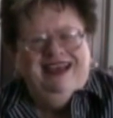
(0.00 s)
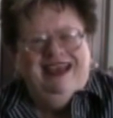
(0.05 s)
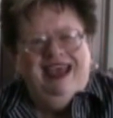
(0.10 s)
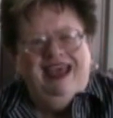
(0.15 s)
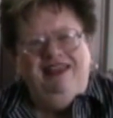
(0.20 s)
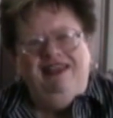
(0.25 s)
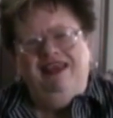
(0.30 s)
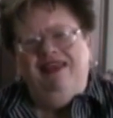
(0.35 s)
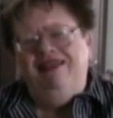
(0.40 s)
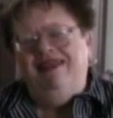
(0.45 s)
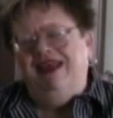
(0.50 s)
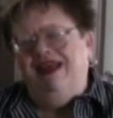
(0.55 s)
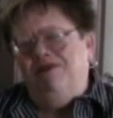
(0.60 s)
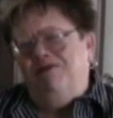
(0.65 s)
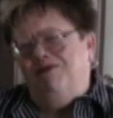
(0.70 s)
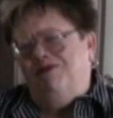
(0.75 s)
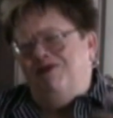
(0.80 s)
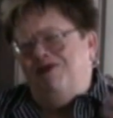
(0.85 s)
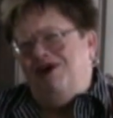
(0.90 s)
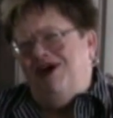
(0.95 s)
And then they
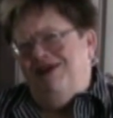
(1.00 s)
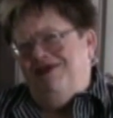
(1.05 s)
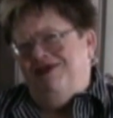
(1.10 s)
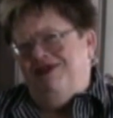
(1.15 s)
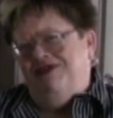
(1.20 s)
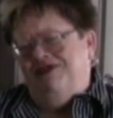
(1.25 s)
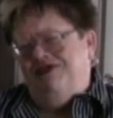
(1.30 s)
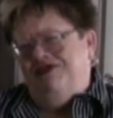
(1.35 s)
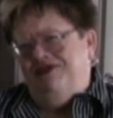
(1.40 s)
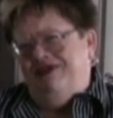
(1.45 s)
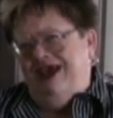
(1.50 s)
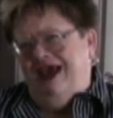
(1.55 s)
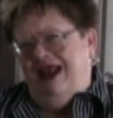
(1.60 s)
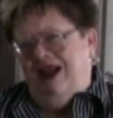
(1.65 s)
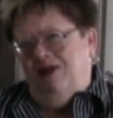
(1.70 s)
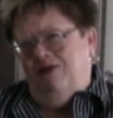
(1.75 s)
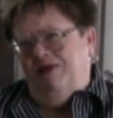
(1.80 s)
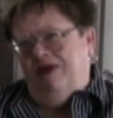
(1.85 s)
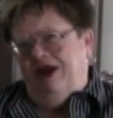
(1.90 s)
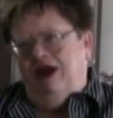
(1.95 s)
bought this
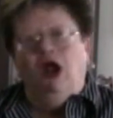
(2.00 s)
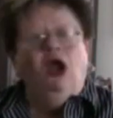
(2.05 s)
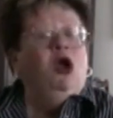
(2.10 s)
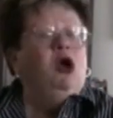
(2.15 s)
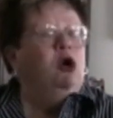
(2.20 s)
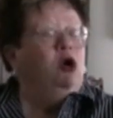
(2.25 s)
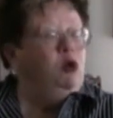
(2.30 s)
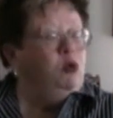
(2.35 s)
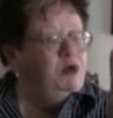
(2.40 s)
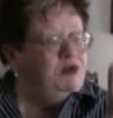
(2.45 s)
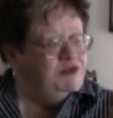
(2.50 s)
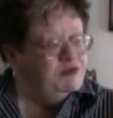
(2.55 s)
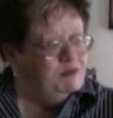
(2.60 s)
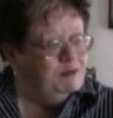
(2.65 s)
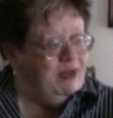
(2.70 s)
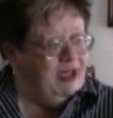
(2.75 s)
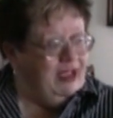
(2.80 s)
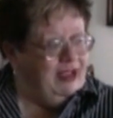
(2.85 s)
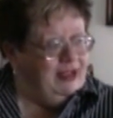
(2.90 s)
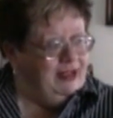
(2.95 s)
saddlebred, who was
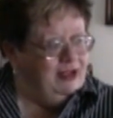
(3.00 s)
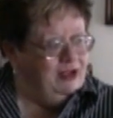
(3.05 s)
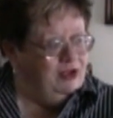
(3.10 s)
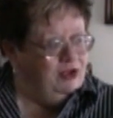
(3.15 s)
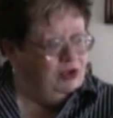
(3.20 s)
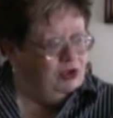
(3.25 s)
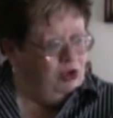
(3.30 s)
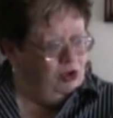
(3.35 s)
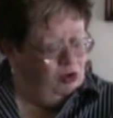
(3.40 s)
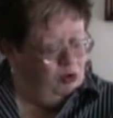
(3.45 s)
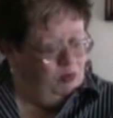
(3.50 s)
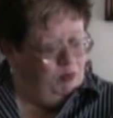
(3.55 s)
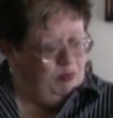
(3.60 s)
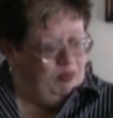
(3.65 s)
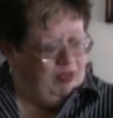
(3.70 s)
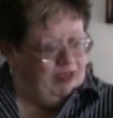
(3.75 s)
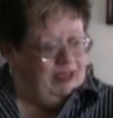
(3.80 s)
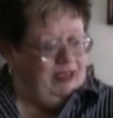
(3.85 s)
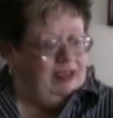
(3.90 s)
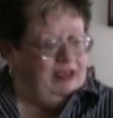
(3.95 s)
Mike
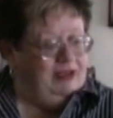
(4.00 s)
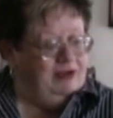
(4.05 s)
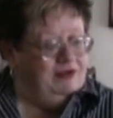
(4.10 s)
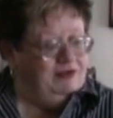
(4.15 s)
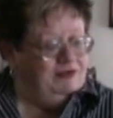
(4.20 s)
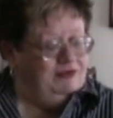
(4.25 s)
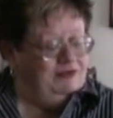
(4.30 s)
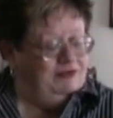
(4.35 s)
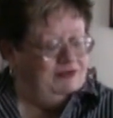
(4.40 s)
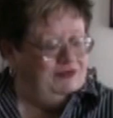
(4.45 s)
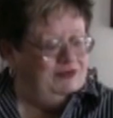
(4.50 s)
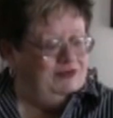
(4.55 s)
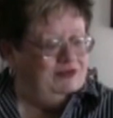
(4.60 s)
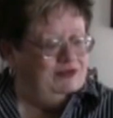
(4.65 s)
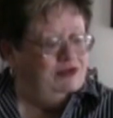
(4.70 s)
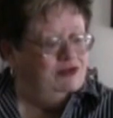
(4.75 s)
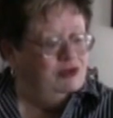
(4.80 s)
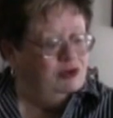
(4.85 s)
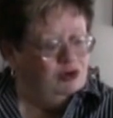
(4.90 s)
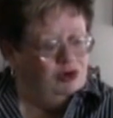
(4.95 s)
Gobig's
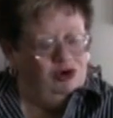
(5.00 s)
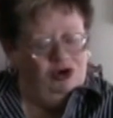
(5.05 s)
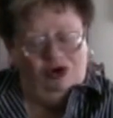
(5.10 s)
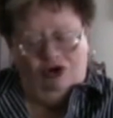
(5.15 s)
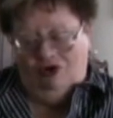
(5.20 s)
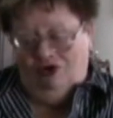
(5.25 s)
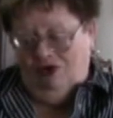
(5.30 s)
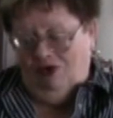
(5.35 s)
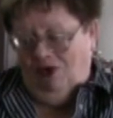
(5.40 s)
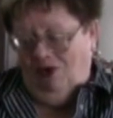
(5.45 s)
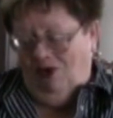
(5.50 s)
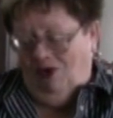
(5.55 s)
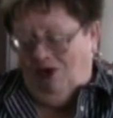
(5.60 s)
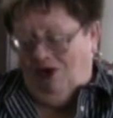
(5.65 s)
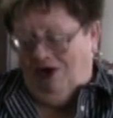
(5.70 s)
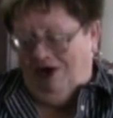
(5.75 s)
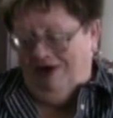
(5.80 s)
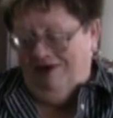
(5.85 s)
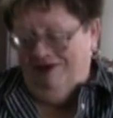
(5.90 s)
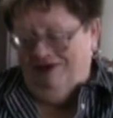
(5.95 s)
learner
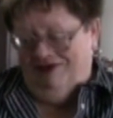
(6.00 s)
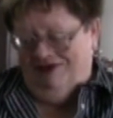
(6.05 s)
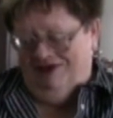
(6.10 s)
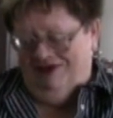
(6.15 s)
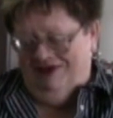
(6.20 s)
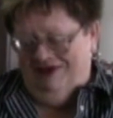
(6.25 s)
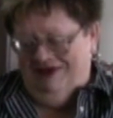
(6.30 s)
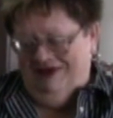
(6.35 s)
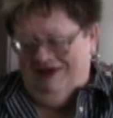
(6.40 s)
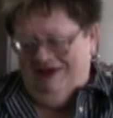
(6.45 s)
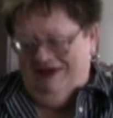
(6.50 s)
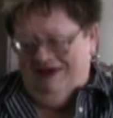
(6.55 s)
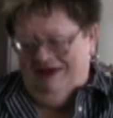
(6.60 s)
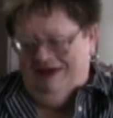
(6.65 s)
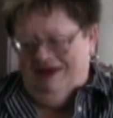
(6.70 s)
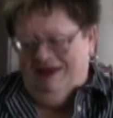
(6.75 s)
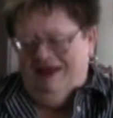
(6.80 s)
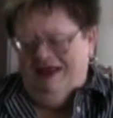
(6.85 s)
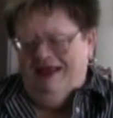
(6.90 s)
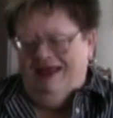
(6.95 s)
horse,
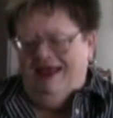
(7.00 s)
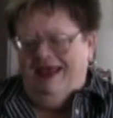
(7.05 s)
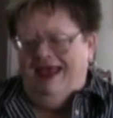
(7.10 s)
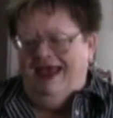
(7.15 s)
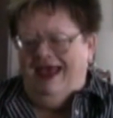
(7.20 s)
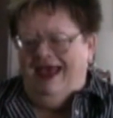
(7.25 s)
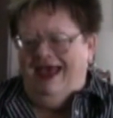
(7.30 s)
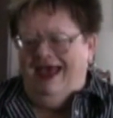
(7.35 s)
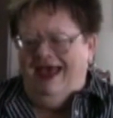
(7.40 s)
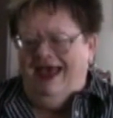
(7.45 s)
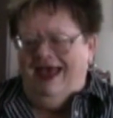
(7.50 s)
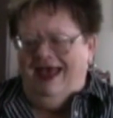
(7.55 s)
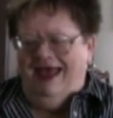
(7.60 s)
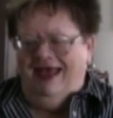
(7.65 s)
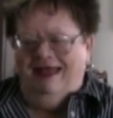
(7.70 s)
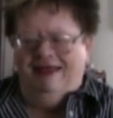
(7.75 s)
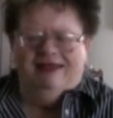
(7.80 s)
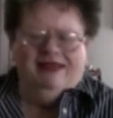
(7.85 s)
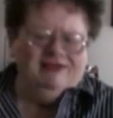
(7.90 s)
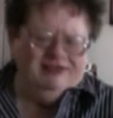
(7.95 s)

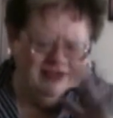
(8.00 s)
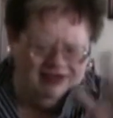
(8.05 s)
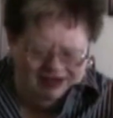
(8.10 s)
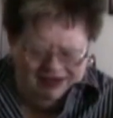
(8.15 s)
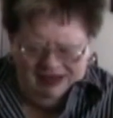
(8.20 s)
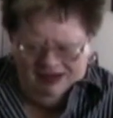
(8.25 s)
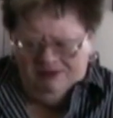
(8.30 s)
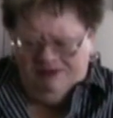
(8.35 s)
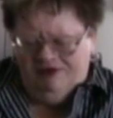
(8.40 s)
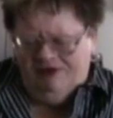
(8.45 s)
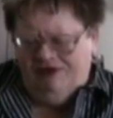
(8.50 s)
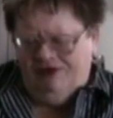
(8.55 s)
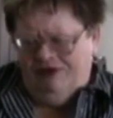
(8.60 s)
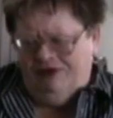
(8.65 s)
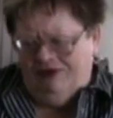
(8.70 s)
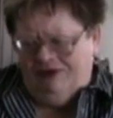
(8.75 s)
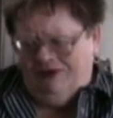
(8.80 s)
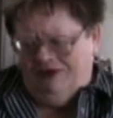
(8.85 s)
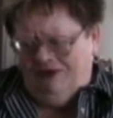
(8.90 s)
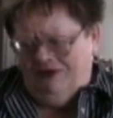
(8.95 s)
and they sent him
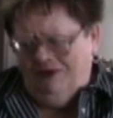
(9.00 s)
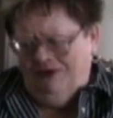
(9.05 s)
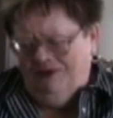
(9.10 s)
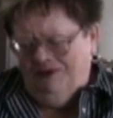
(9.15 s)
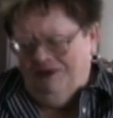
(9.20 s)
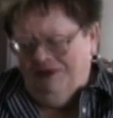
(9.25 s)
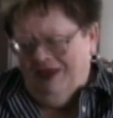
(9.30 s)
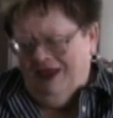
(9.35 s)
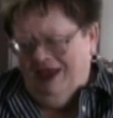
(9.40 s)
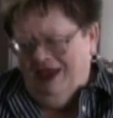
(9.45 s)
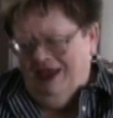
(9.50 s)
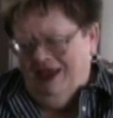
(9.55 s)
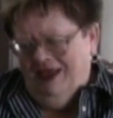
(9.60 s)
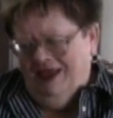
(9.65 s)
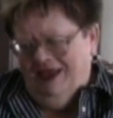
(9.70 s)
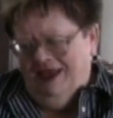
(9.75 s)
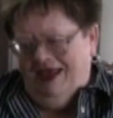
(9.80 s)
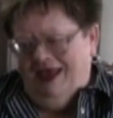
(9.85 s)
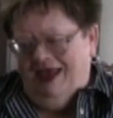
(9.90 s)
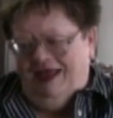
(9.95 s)
too,
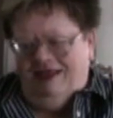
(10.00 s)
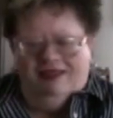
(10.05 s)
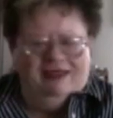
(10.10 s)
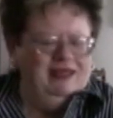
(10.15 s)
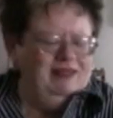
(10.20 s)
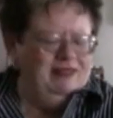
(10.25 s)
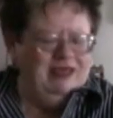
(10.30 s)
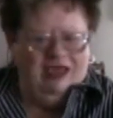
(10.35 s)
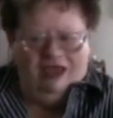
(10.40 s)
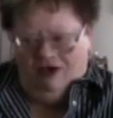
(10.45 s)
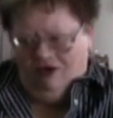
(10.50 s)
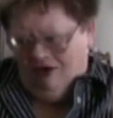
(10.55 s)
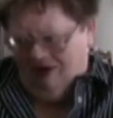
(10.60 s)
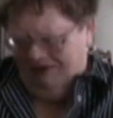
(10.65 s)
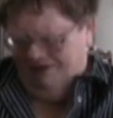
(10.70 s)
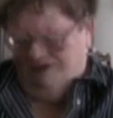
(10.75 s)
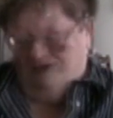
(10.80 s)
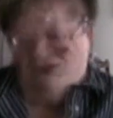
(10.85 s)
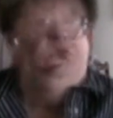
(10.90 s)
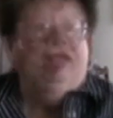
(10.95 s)
and then that all
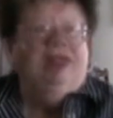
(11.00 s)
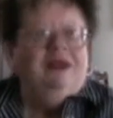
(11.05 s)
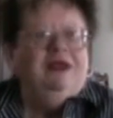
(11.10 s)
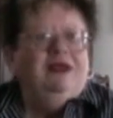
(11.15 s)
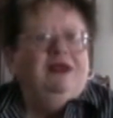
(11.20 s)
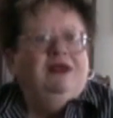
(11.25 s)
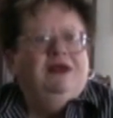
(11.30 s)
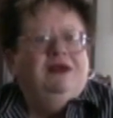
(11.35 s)
started.